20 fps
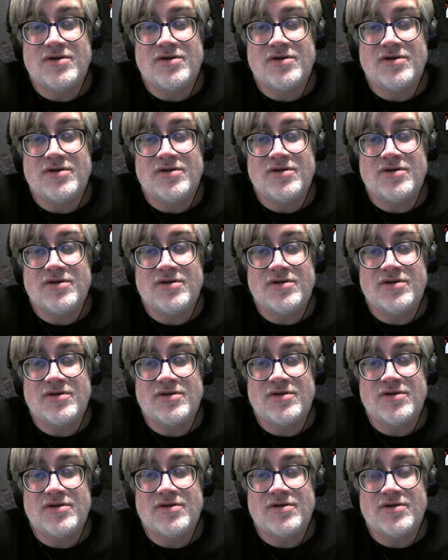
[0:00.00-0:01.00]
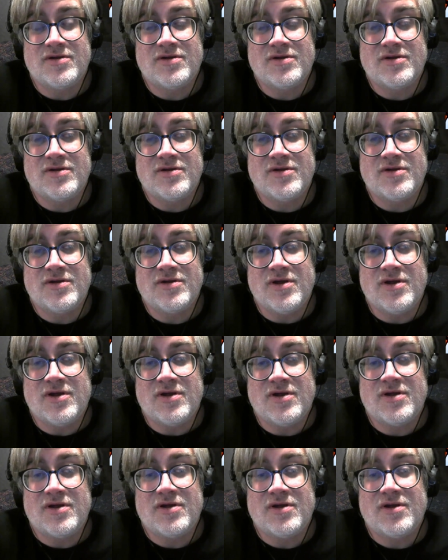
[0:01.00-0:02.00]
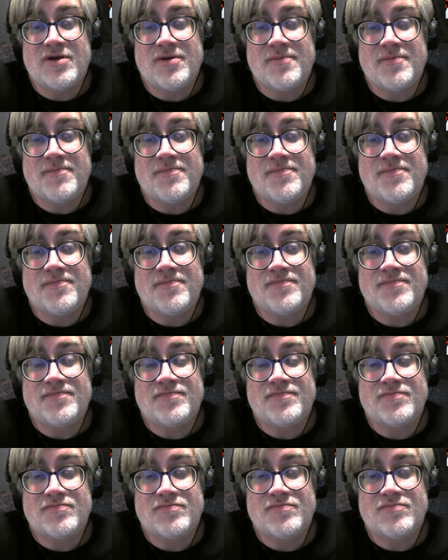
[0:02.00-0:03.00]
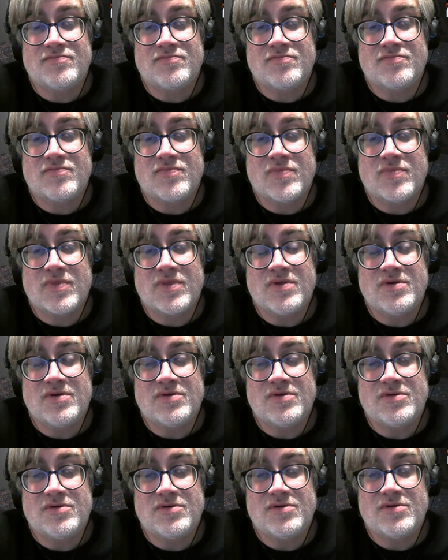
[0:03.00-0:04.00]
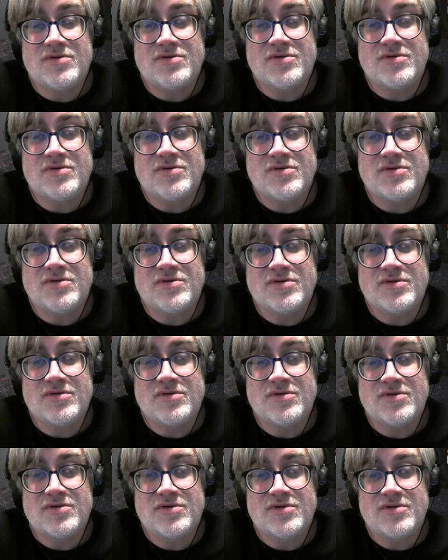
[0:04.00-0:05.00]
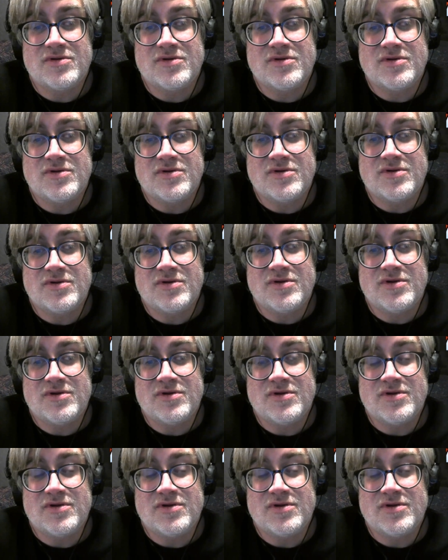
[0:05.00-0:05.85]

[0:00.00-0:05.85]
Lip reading: This person isn't speaking.